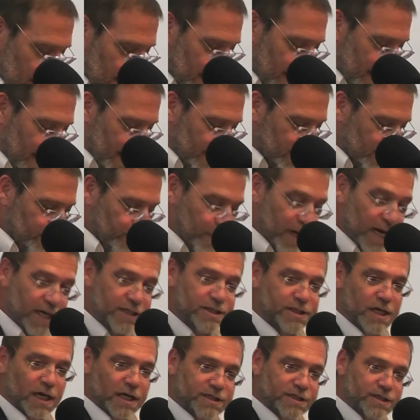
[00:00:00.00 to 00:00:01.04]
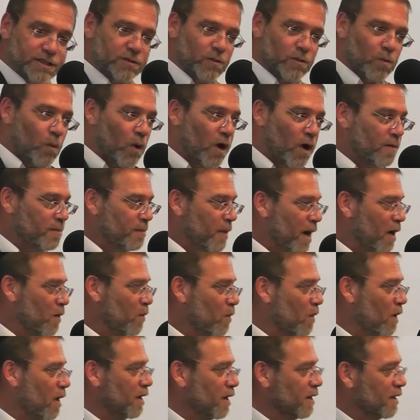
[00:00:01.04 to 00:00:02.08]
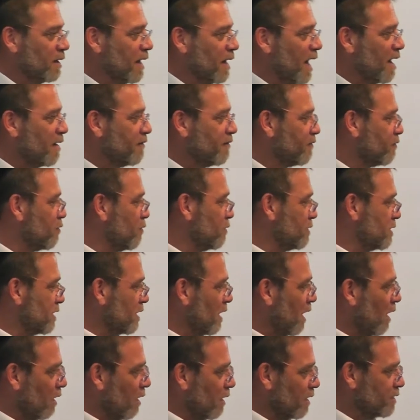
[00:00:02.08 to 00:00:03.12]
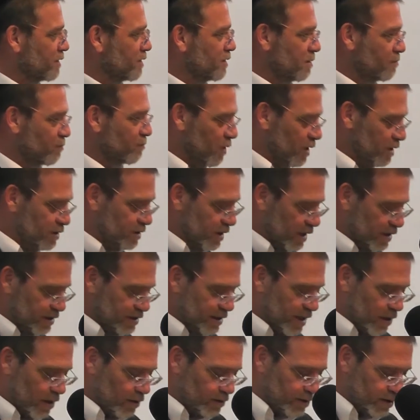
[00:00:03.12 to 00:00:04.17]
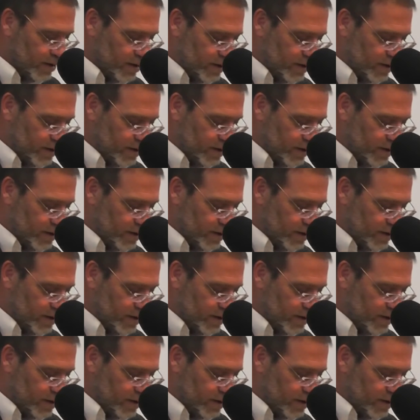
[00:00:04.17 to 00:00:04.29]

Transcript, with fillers: He handpicks us one by one out of Chutz La'aretz and brings us to Eretz